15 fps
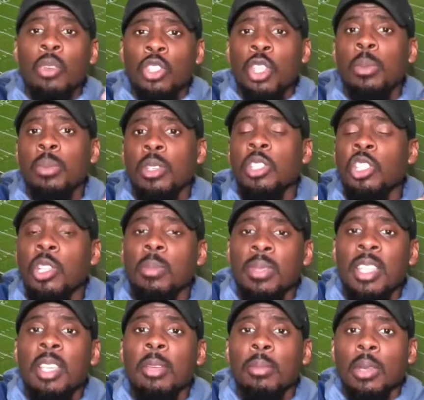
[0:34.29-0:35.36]
championship
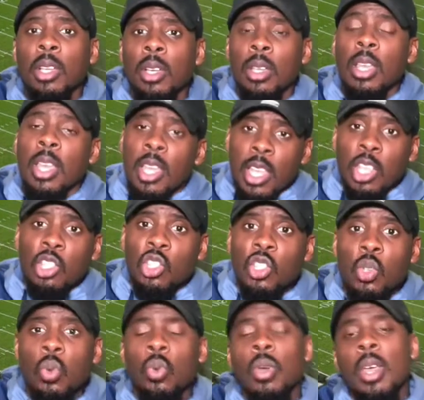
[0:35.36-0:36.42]
team look in
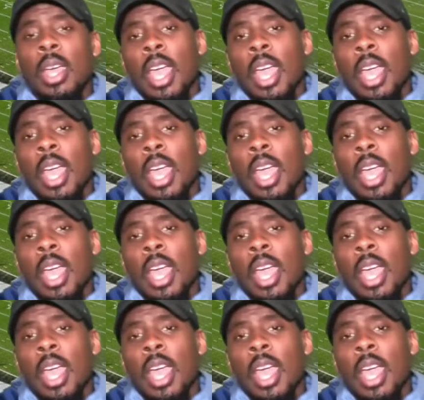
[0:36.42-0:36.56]
Sue,